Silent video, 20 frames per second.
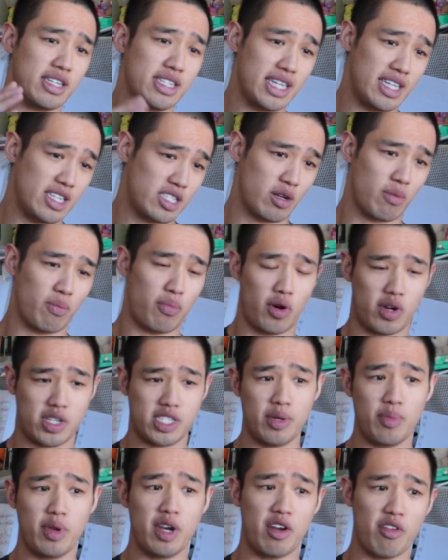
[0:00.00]
decent
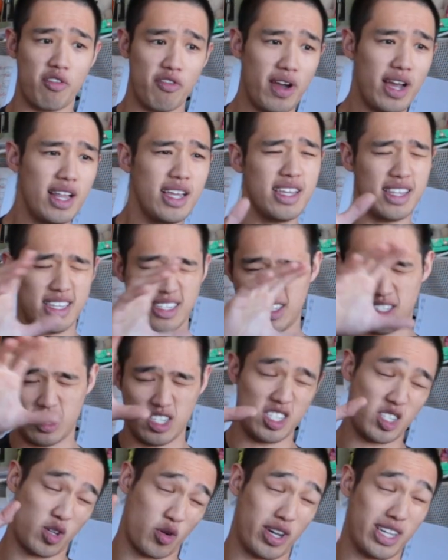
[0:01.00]
proximity to failure. This is
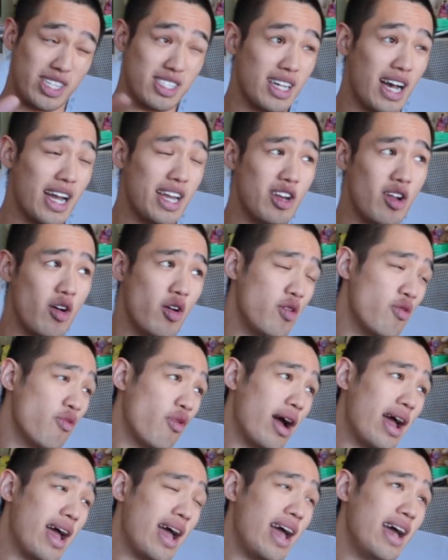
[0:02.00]
just a quick side note
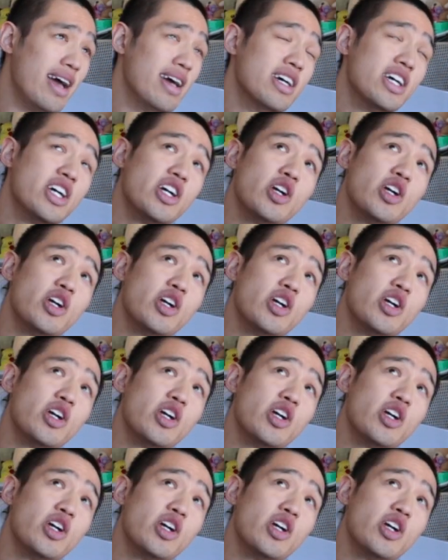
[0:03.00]
where